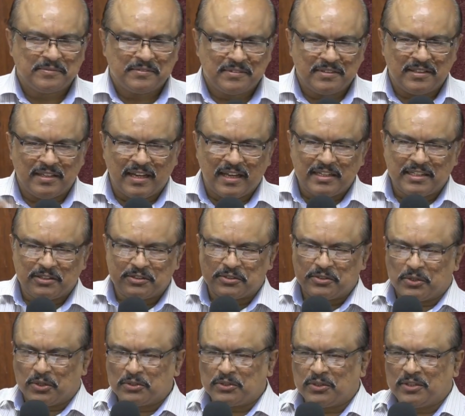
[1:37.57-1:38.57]
Lighthouse
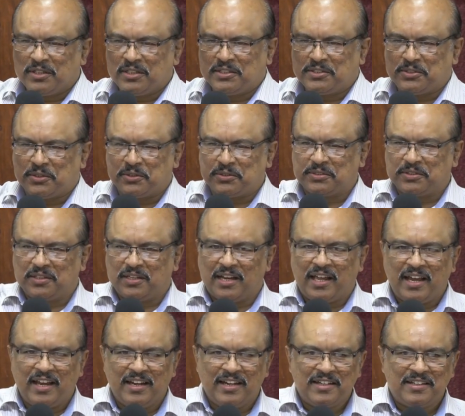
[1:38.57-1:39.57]
not only shows
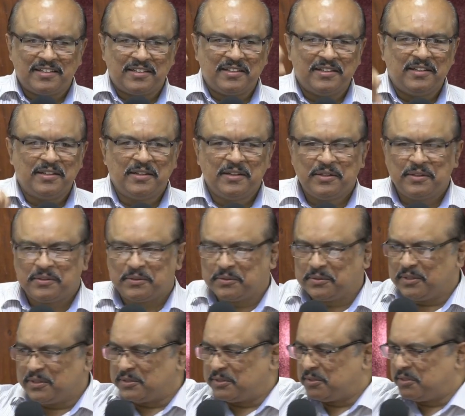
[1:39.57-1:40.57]
light to
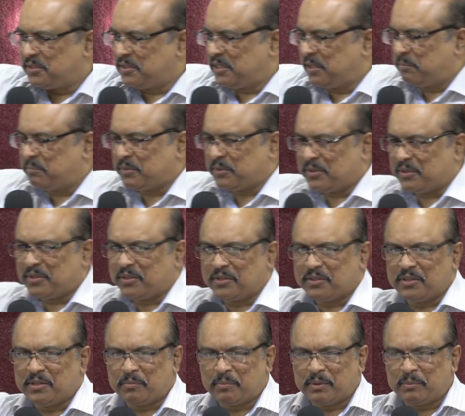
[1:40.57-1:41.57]
the ship or
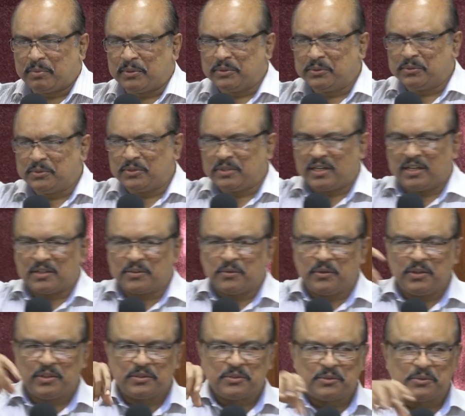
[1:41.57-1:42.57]
the people who are
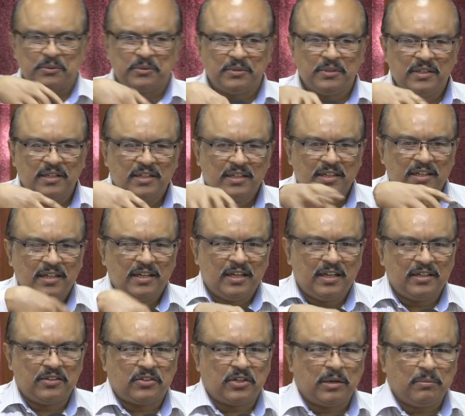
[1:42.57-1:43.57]
going through
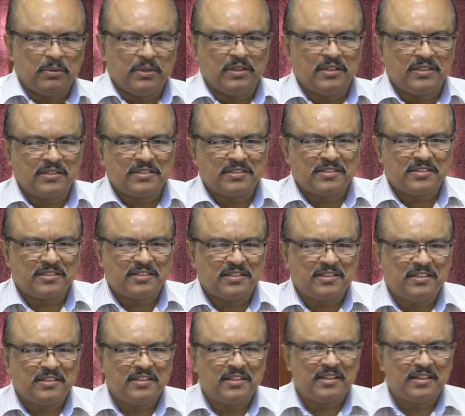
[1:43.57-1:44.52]
uh, troubles,